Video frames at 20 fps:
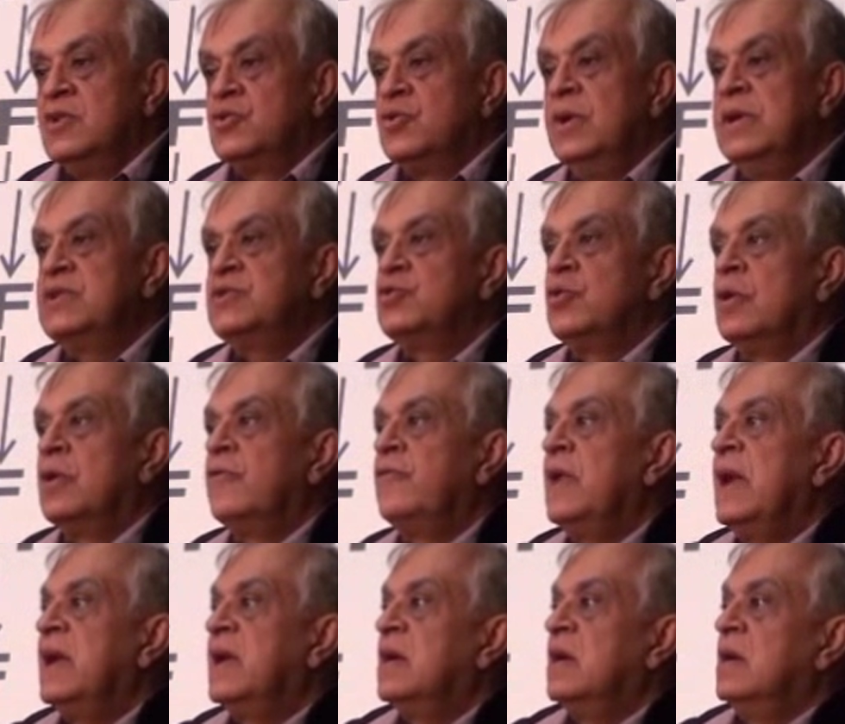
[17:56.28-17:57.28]
So it's sort
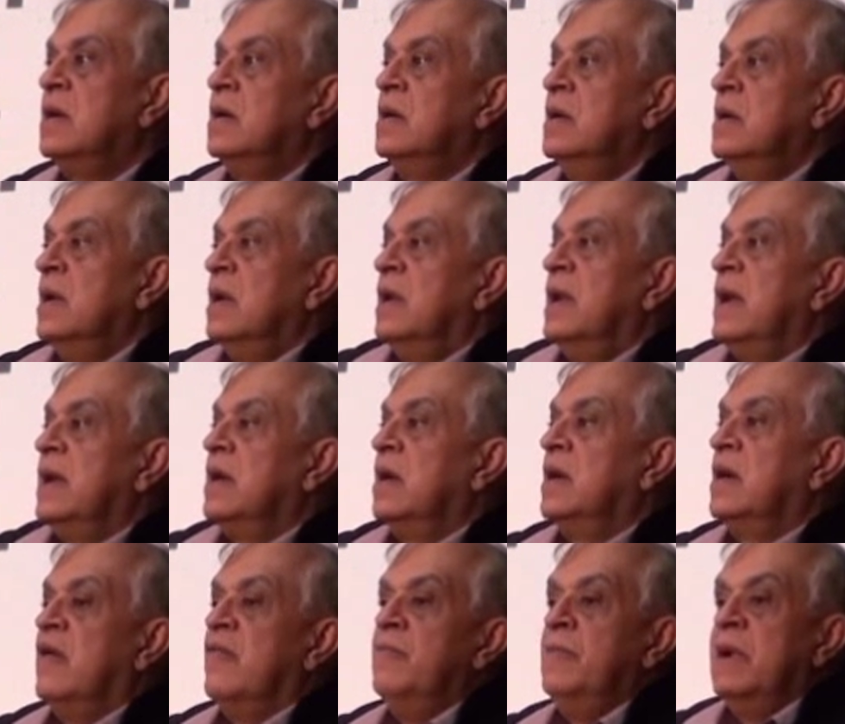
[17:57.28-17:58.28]
of like
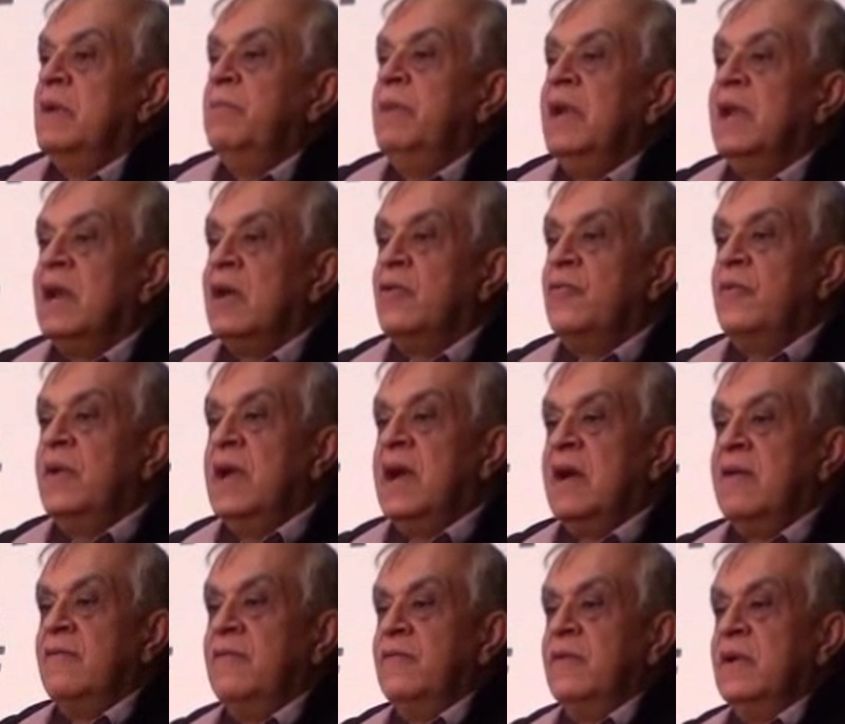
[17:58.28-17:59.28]
a government bailout we
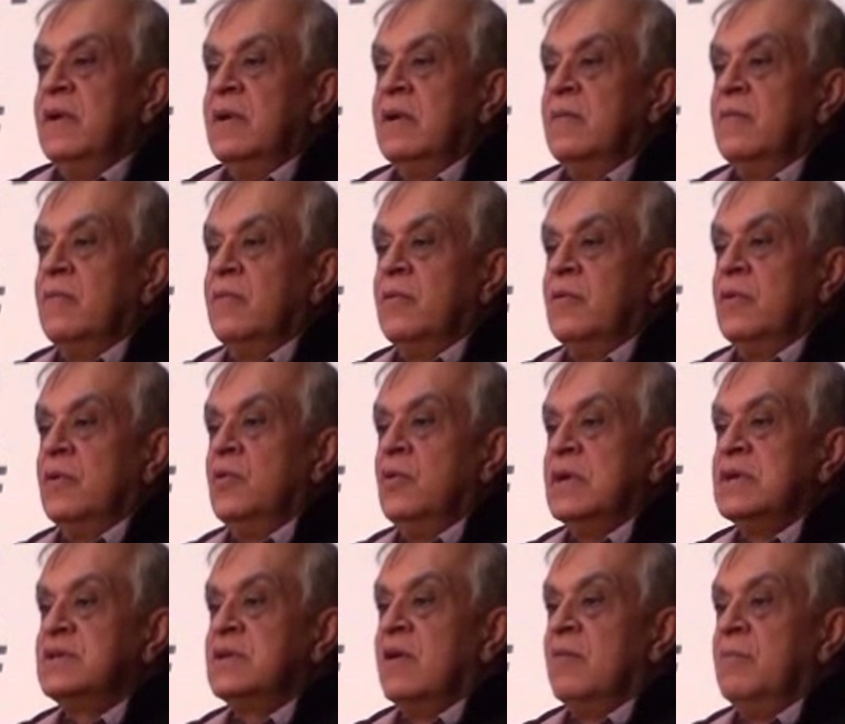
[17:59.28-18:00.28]
have here,
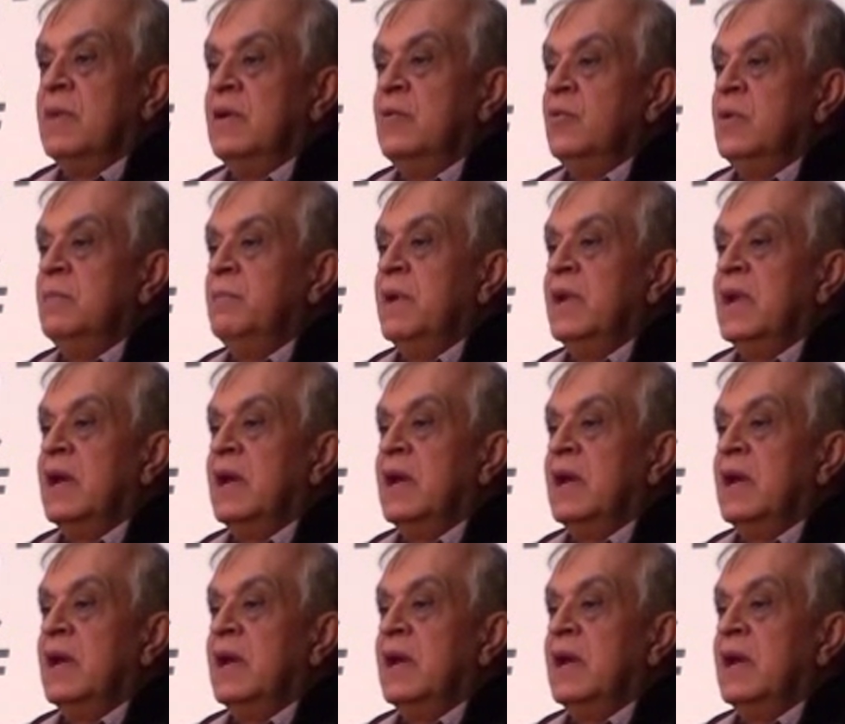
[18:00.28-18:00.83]
US government doing